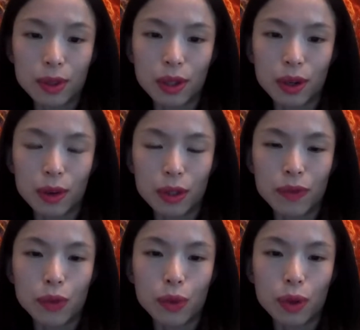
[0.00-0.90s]
So
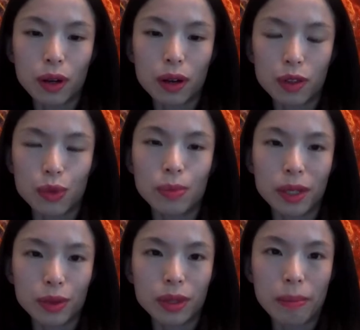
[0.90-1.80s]
if you zoom
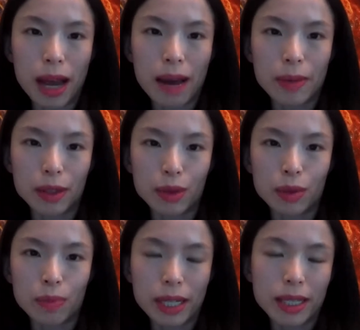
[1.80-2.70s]
into the map
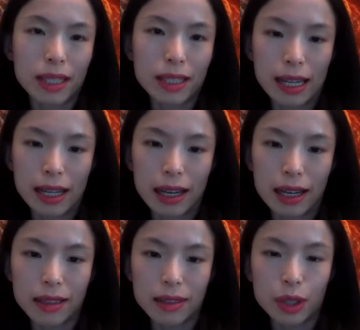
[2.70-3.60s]
into a big city
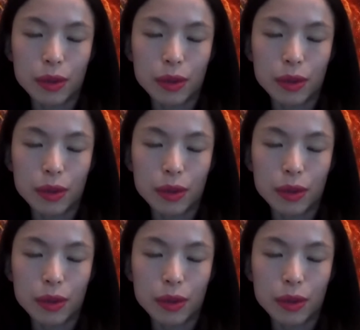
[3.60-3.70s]
like